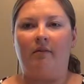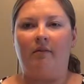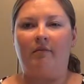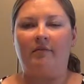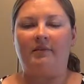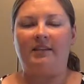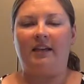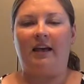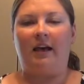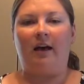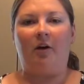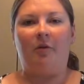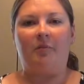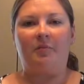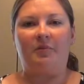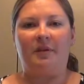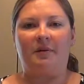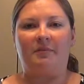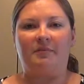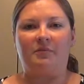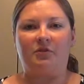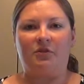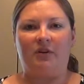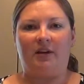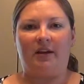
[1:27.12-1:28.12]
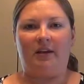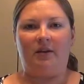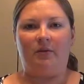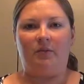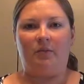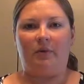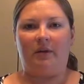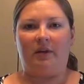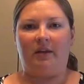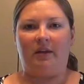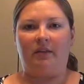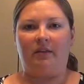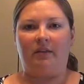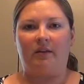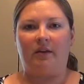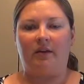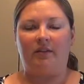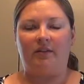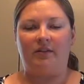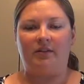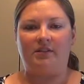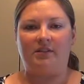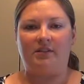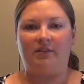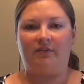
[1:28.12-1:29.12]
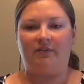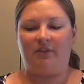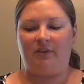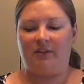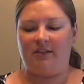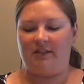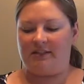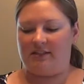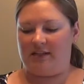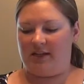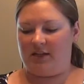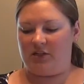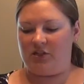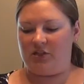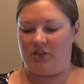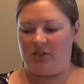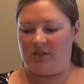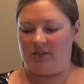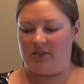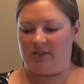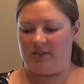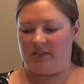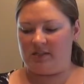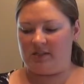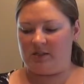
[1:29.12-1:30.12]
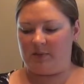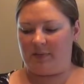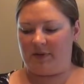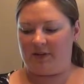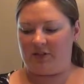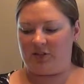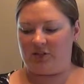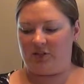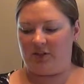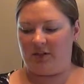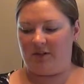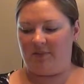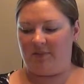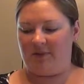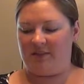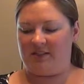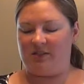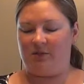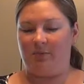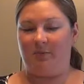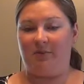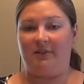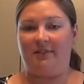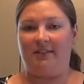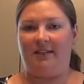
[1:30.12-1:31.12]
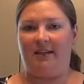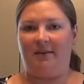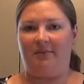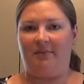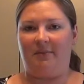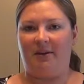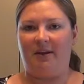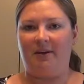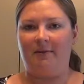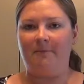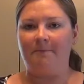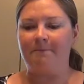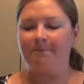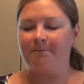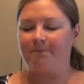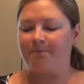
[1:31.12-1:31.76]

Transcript: to help them trade with other civilizations, especially Mesopotamia.